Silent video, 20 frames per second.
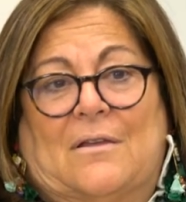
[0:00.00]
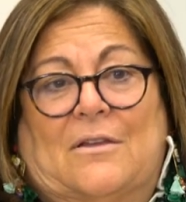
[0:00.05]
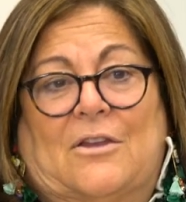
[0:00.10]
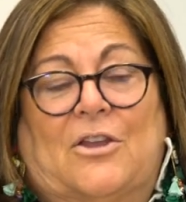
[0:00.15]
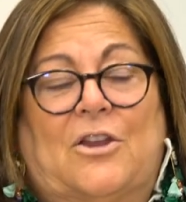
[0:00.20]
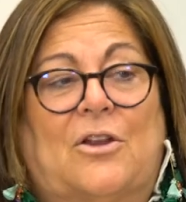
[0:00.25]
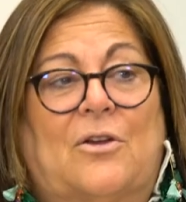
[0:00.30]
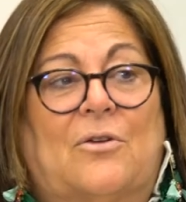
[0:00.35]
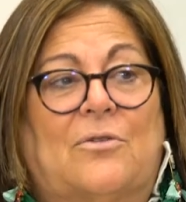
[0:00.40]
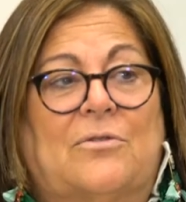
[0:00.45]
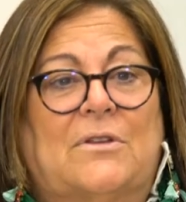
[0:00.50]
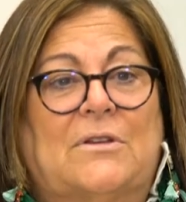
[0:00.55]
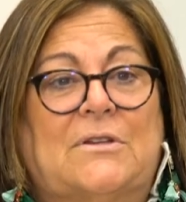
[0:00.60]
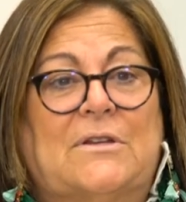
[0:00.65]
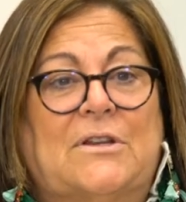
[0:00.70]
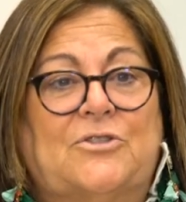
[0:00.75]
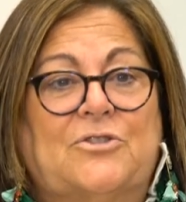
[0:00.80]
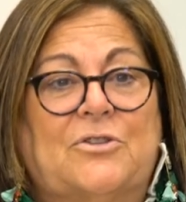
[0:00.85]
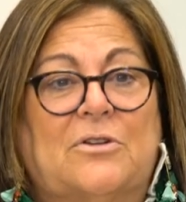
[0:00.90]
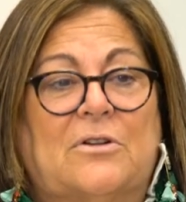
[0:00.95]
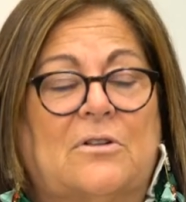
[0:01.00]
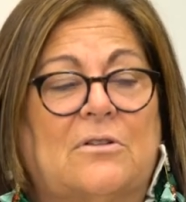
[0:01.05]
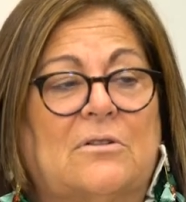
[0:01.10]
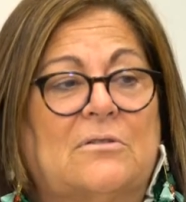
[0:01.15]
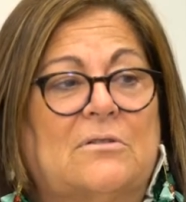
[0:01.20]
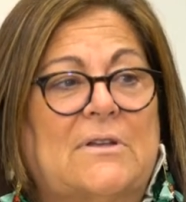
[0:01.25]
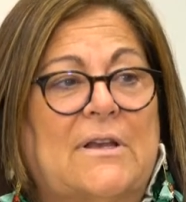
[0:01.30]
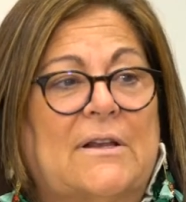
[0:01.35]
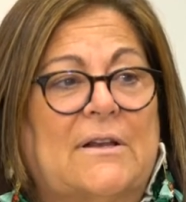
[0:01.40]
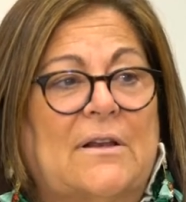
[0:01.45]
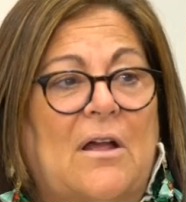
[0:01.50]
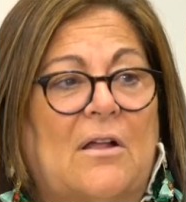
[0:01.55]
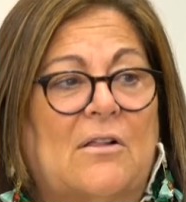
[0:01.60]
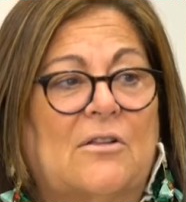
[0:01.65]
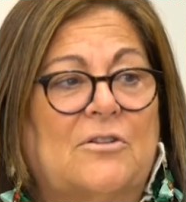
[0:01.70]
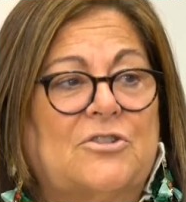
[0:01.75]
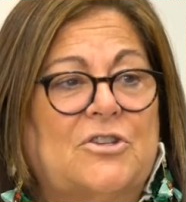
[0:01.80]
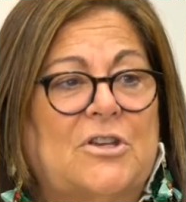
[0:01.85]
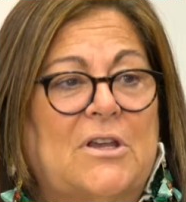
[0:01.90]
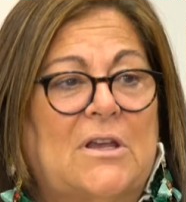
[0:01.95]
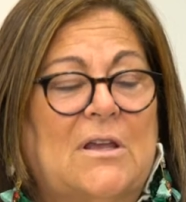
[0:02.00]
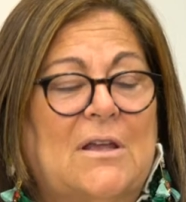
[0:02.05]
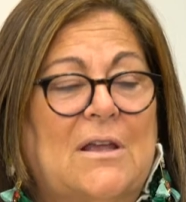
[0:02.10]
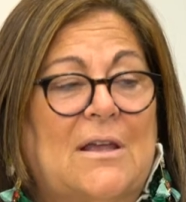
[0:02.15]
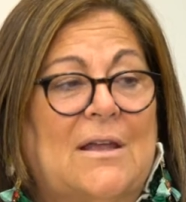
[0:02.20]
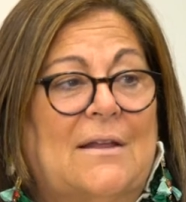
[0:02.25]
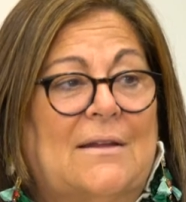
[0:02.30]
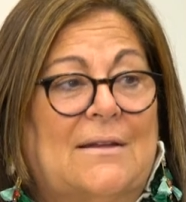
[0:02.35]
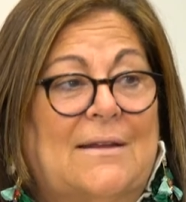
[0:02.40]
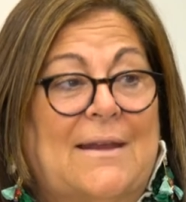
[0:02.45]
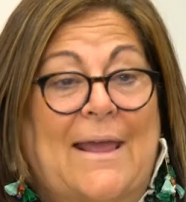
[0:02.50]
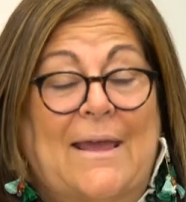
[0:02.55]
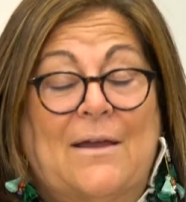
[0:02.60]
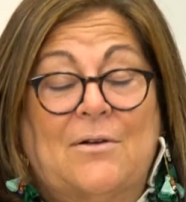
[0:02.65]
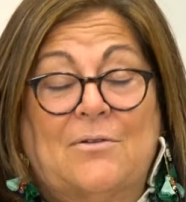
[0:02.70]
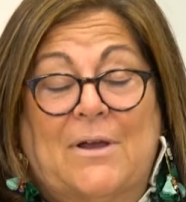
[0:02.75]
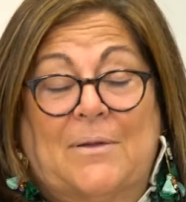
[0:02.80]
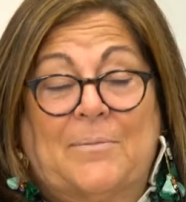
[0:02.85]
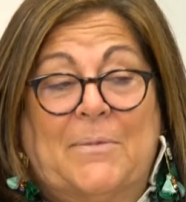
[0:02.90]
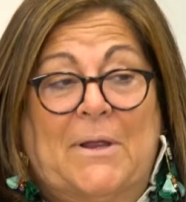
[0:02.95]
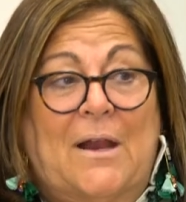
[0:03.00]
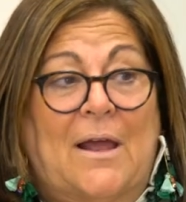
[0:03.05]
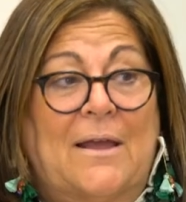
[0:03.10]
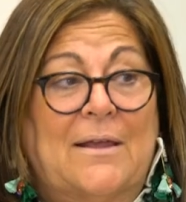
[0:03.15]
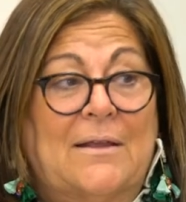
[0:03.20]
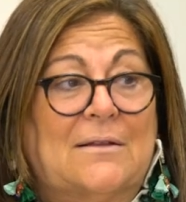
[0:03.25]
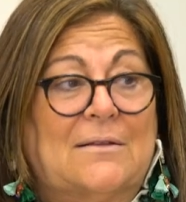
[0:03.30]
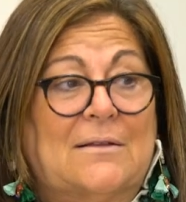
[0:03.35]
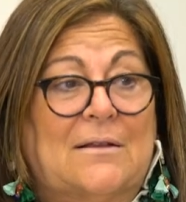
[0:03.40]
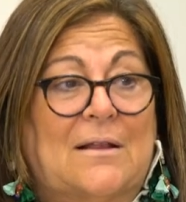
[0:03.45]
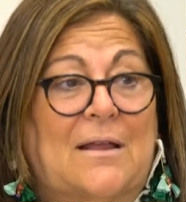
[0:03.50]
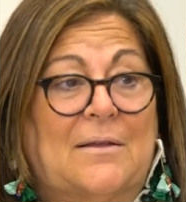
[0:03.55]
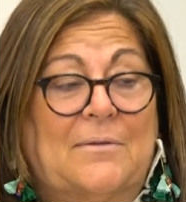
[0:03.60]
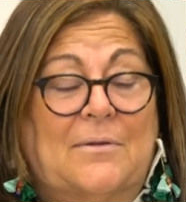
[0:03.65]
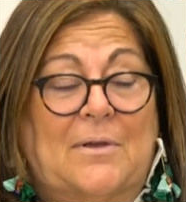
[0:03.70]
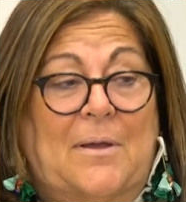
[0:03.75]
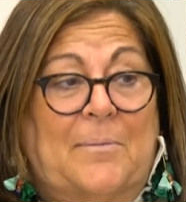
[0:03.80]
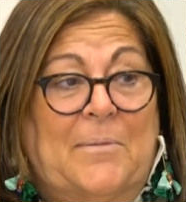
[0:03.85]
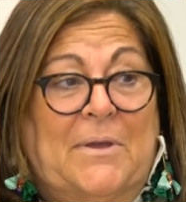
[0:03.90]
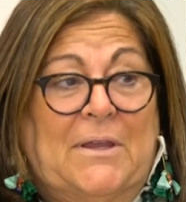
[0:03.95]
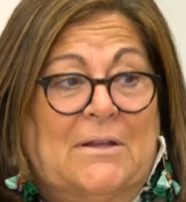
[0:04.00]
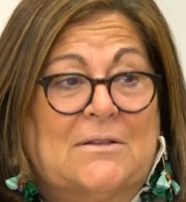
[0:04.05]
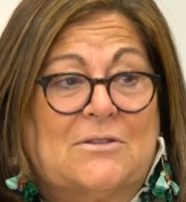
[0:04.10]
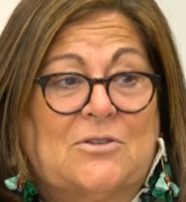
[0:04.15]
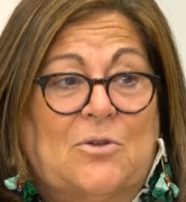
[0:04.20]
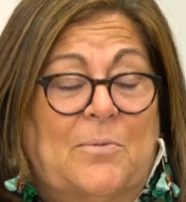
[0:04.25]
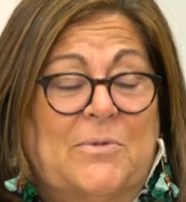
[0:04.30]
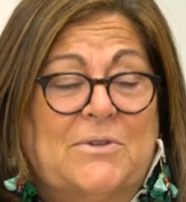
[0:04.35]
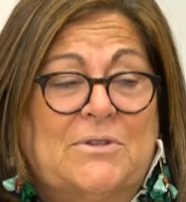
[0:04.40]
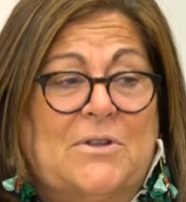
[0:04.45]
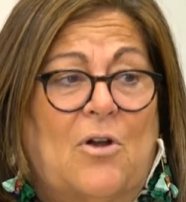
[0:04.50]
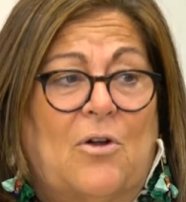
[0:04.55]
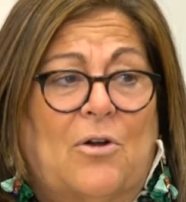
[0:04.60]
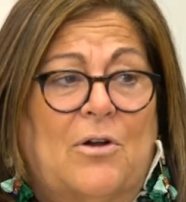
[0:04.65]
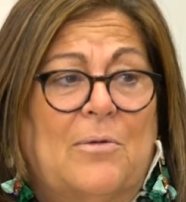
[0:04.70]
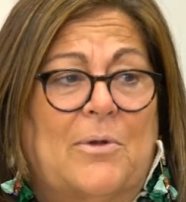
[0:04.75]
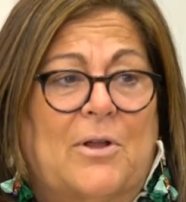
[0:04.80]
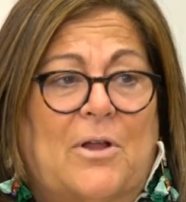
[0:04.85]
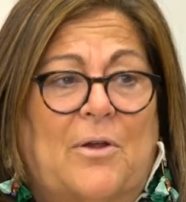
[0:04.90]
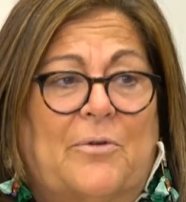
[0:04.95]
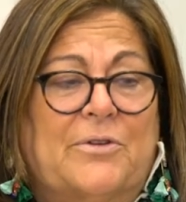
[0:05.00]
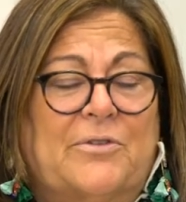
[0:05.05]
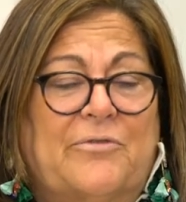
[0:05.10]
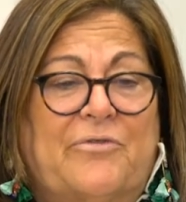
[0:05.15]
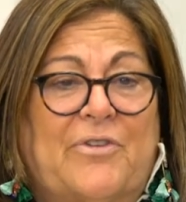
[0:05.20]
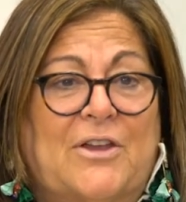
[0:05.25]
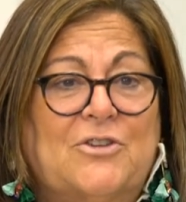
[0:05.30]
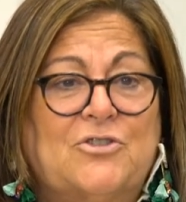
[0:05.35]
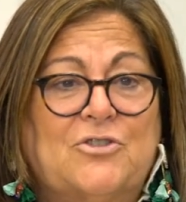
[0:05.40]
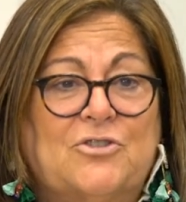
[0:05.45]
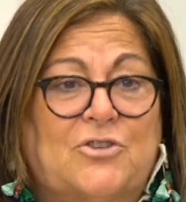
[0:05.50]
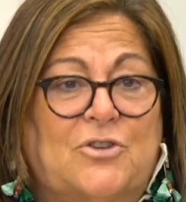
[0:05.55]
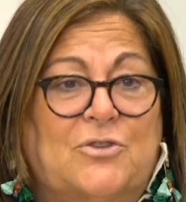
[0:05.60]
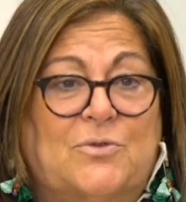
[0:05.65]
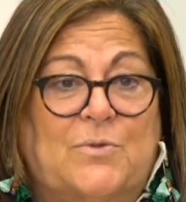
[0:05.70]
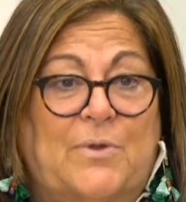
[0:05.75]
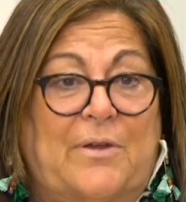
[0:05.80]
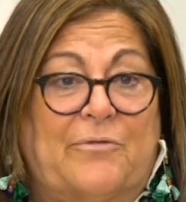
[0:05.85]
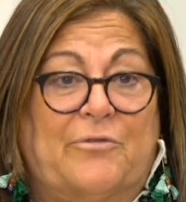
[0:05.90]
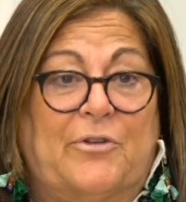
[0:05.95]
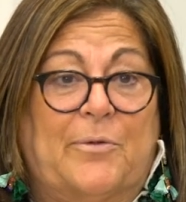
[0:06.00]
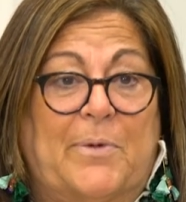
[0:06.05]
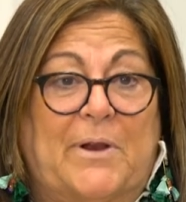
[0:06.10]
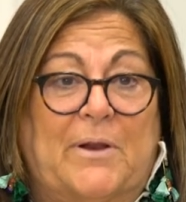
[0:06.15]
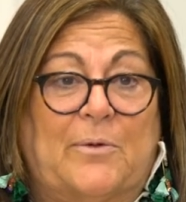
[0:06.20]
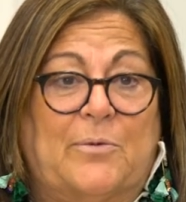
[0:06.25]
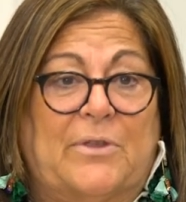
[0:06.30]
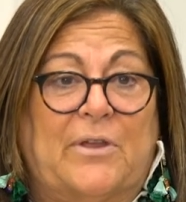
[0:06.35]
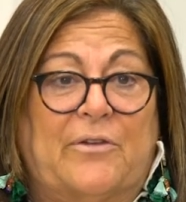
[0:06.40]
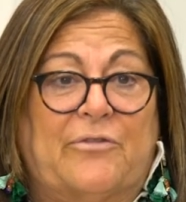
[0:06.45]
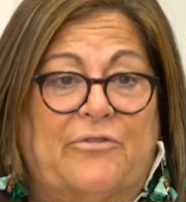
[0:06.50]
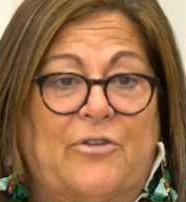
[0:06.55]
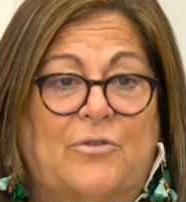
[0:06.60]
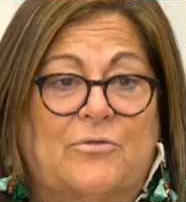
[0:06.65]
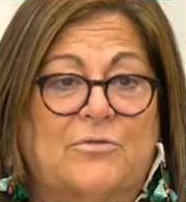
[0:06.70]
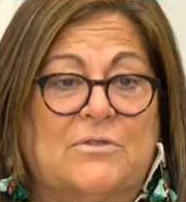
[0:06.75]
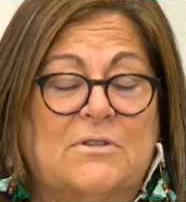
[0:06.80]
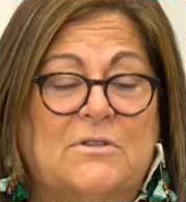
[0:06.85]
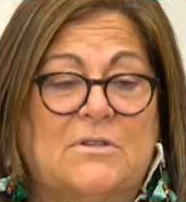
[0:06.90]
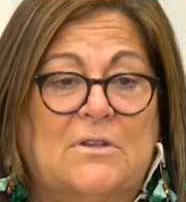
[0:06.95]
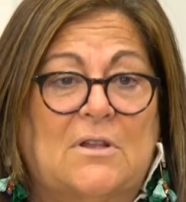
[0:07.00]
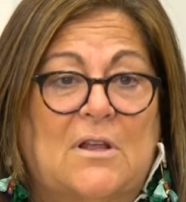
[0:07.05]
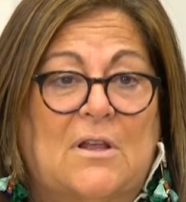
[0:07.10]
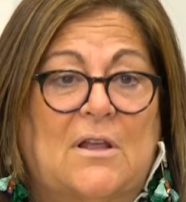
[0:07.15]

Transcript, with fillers: You know, the digital technology, now, I mean, I mean, it's almost horrible going to fashion shows with everybody with their phones.